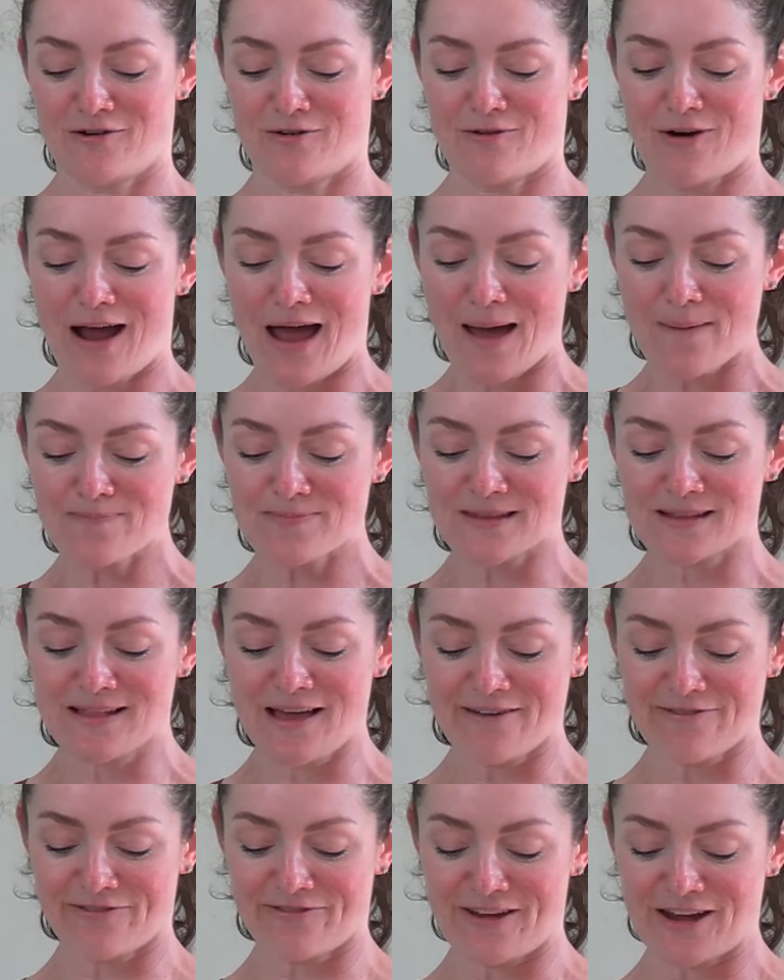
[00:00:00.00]
wrap the
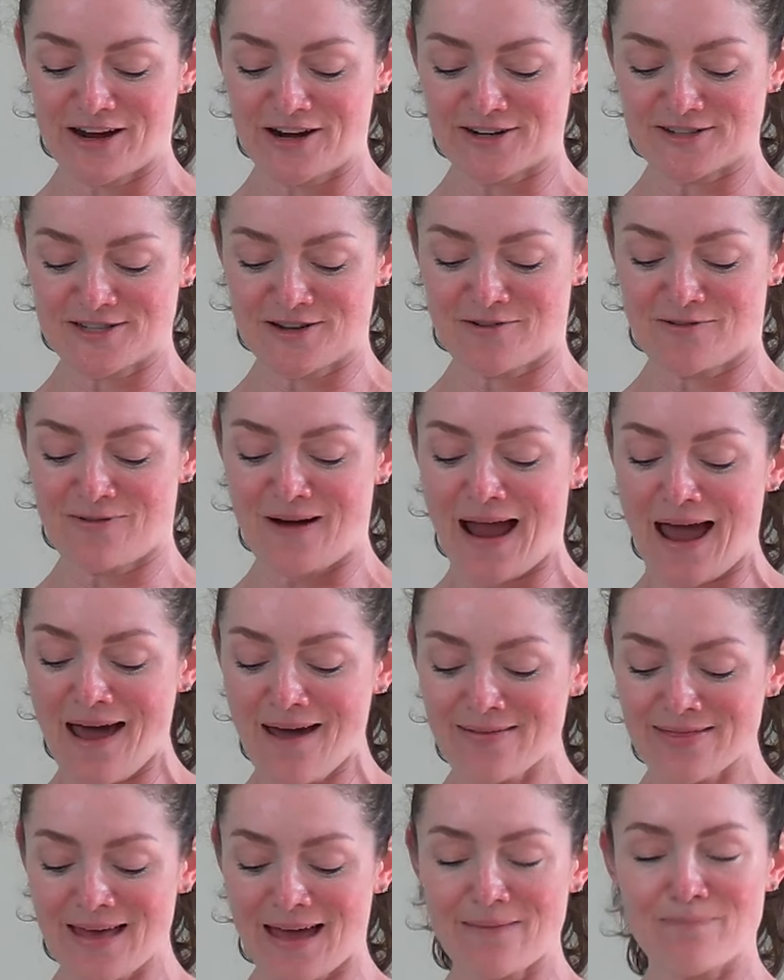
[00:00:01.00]
left fingers
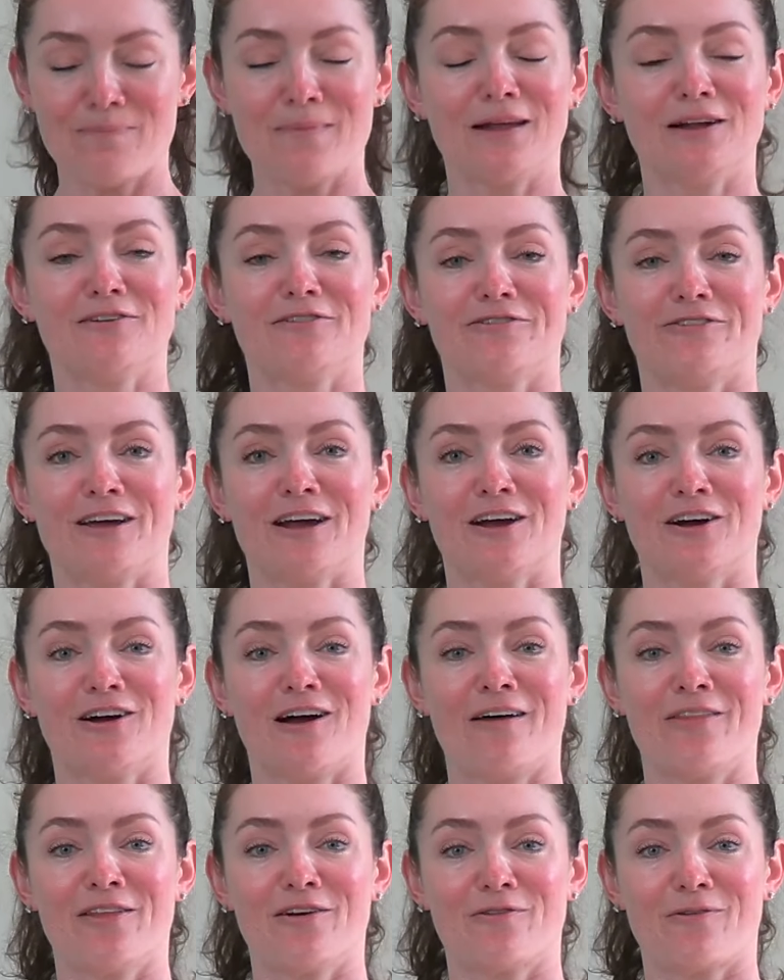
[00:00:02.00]
around that middle finger
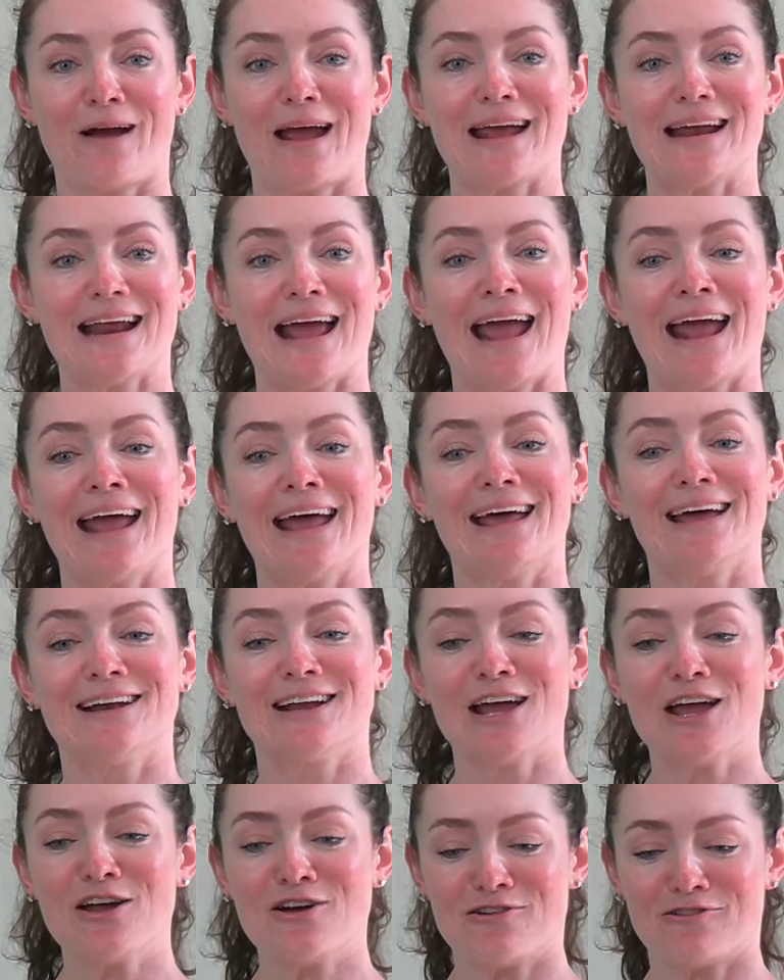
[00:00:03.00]
on the right
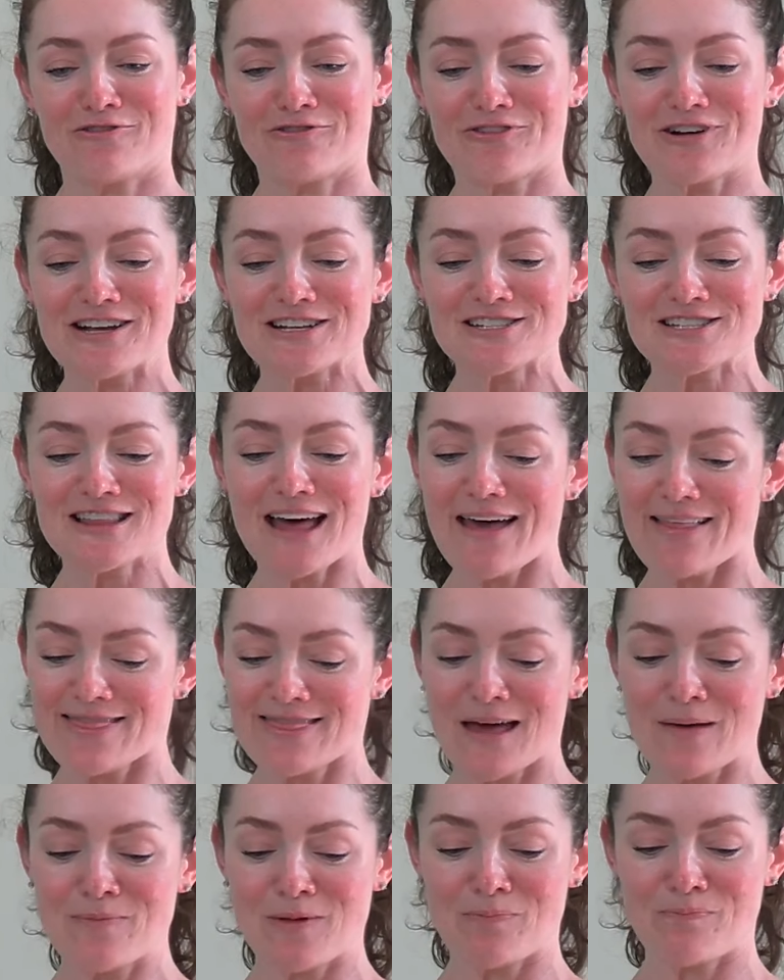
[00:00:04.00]
hand. Reach that
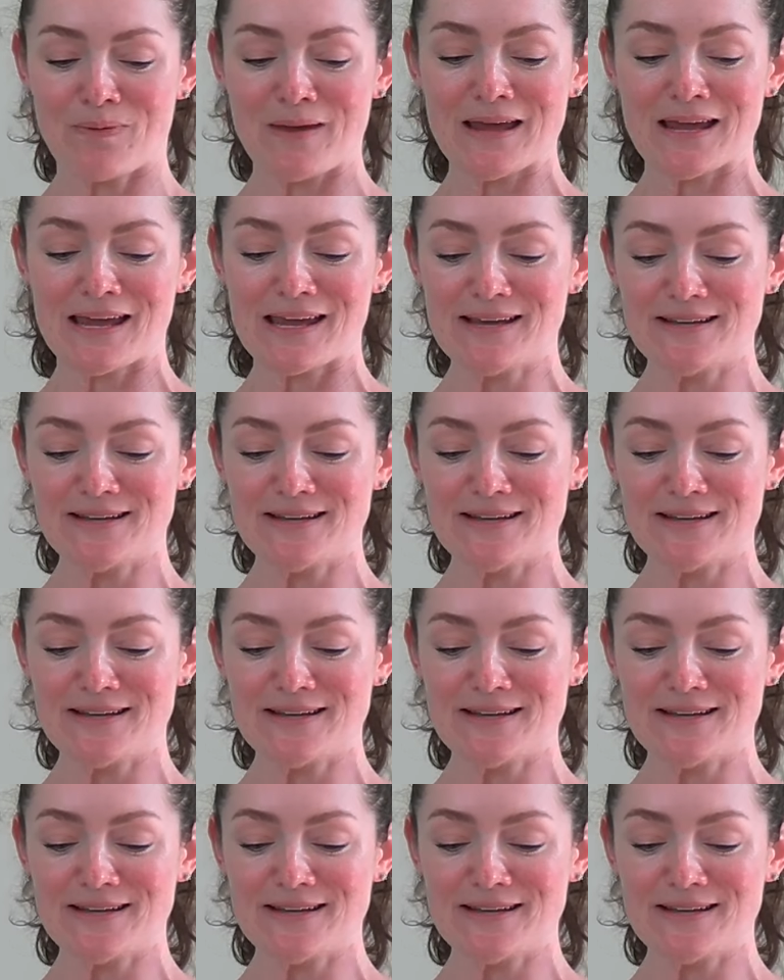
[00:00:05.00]
thumb and pinky